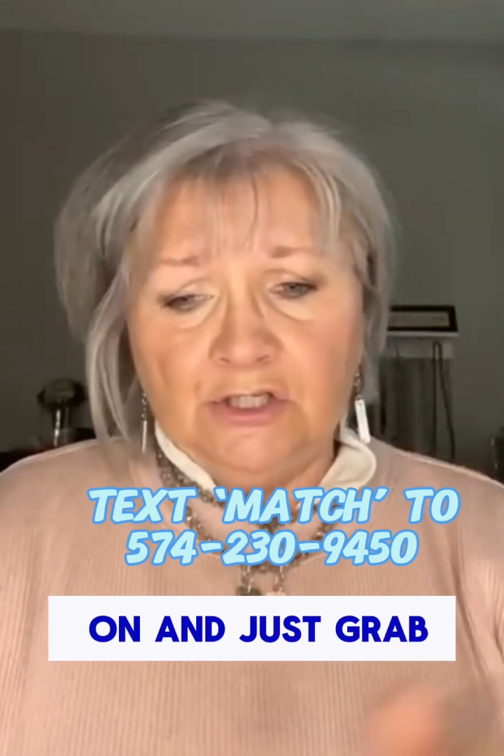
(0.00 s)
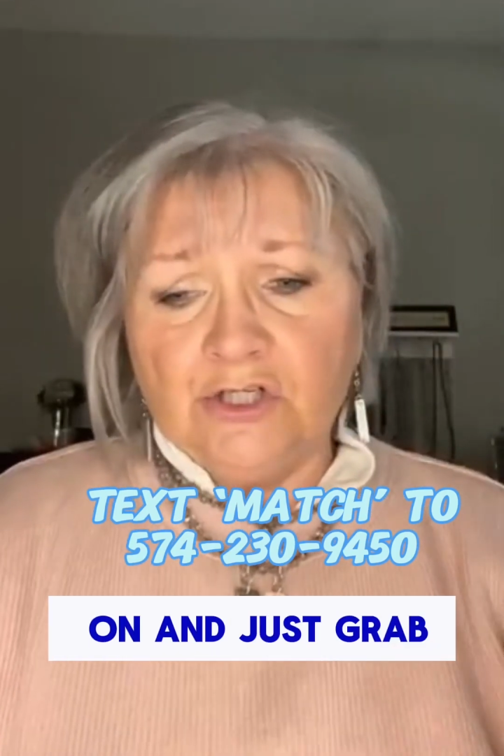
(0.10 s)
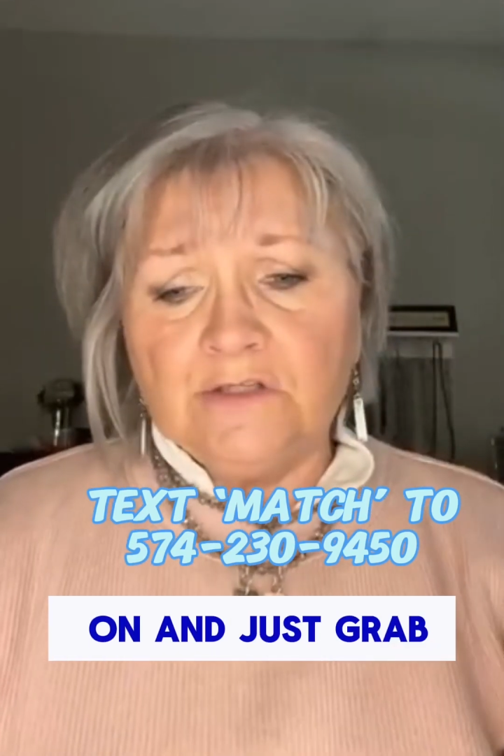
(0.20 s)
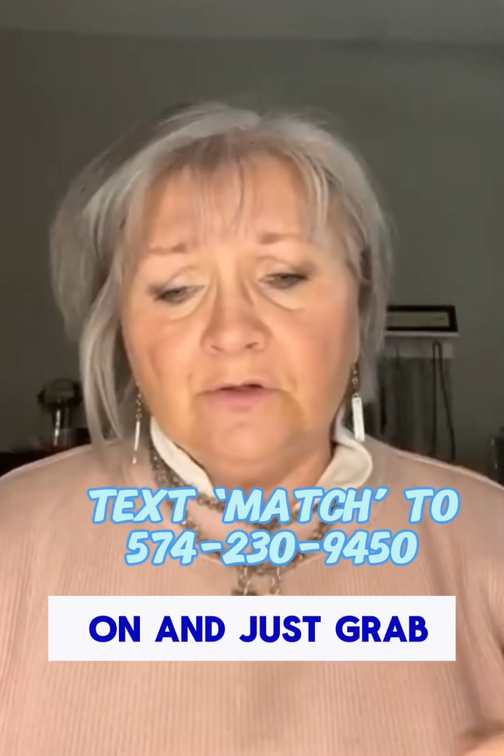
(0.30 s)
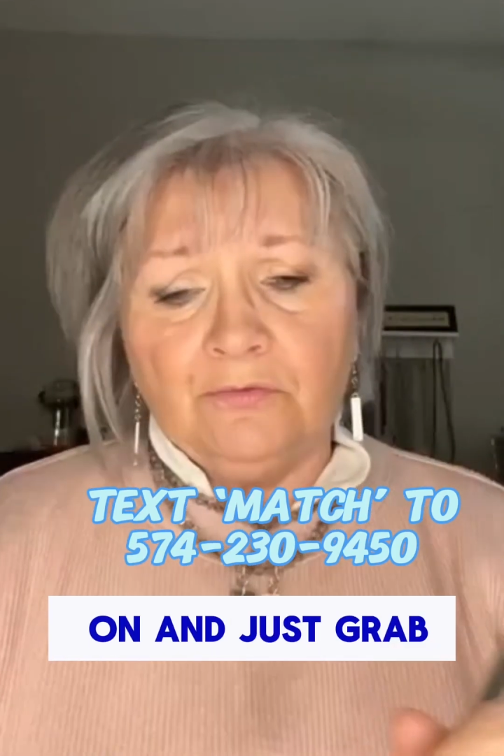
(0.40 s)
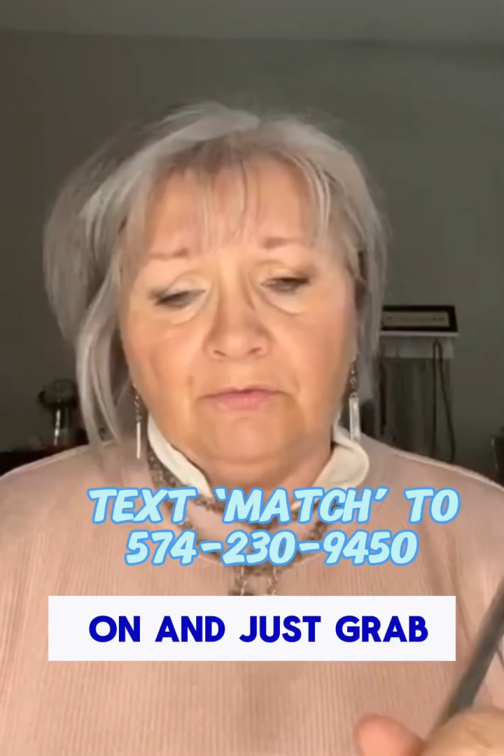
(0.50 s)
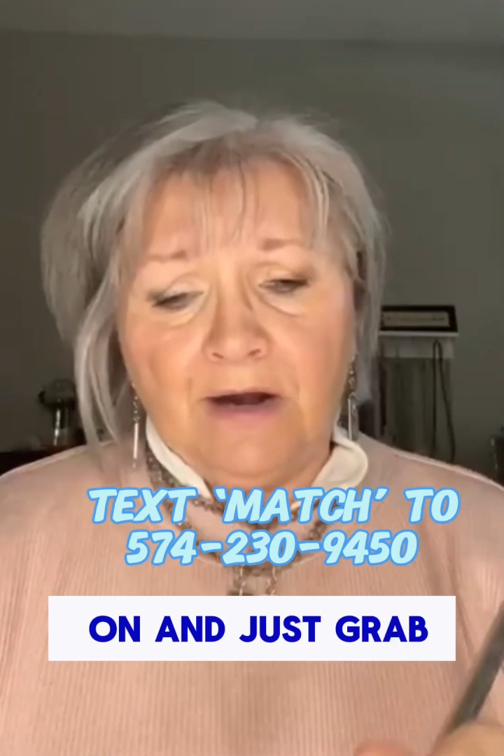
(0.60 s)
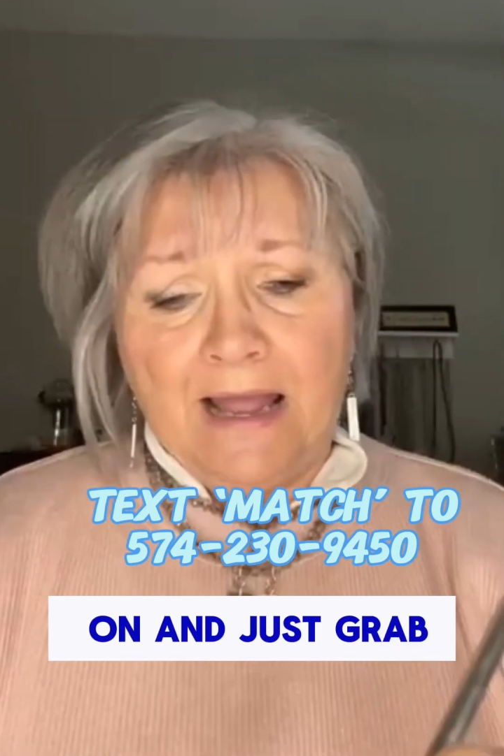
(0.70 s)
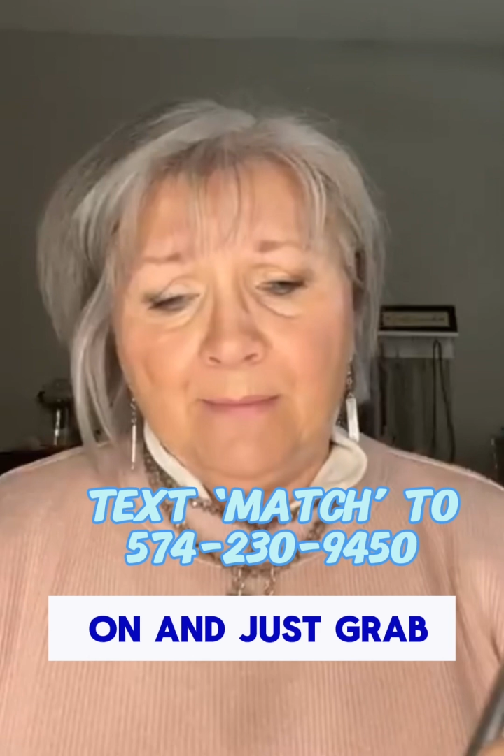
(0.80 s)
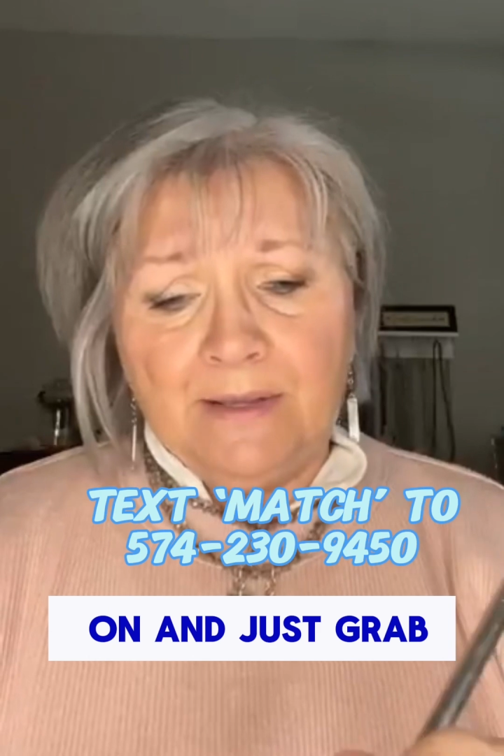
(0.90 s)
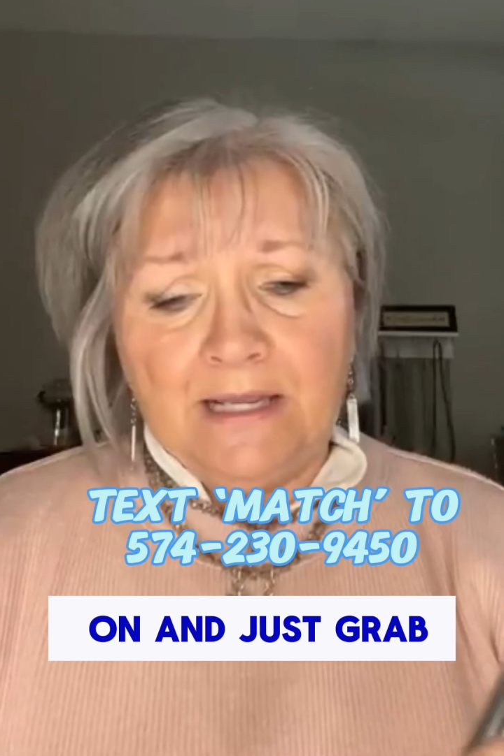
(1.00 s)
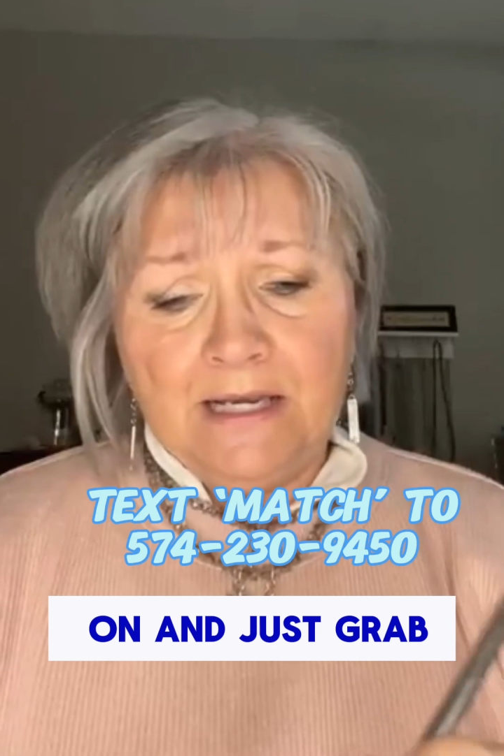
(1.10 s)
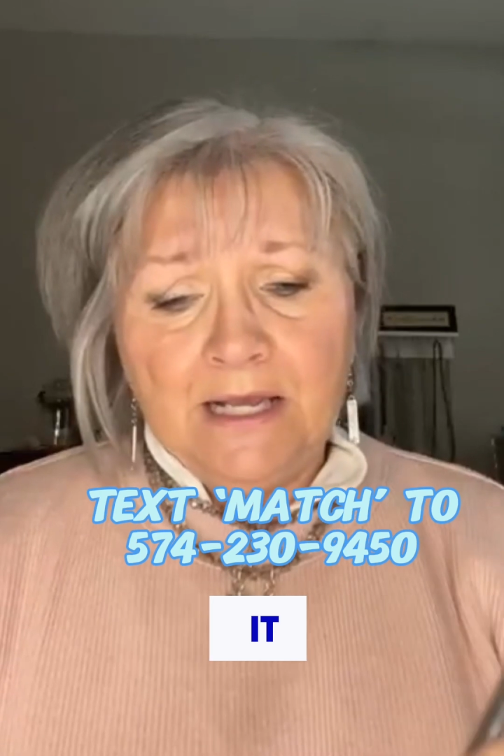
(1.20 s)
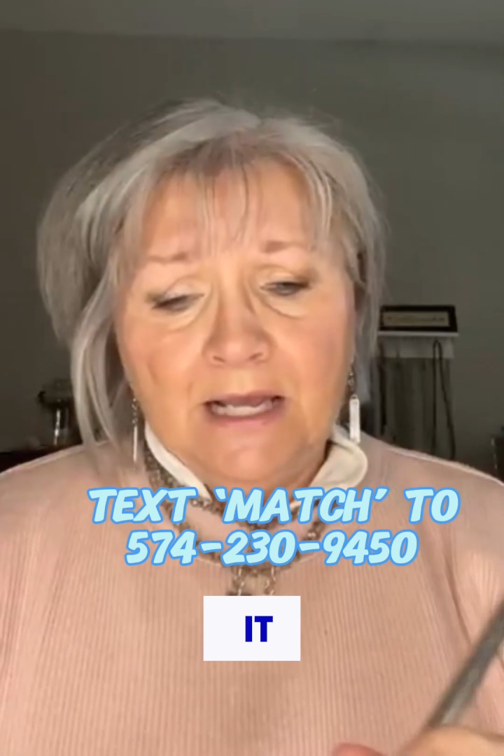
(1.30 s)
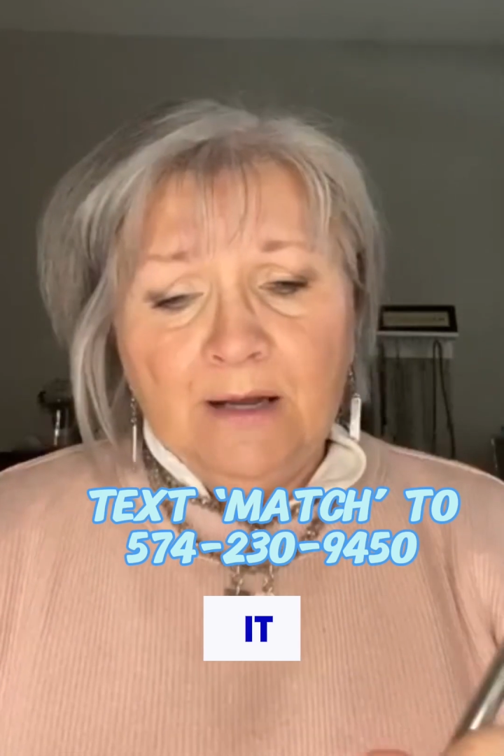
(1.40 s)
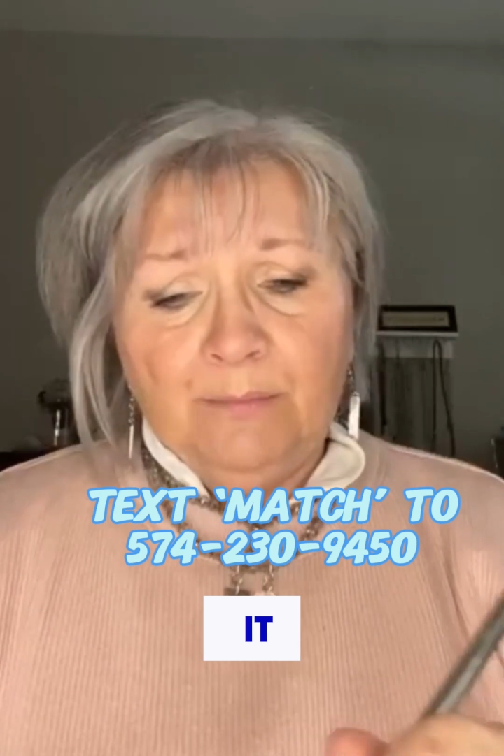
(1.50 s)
and just grab it.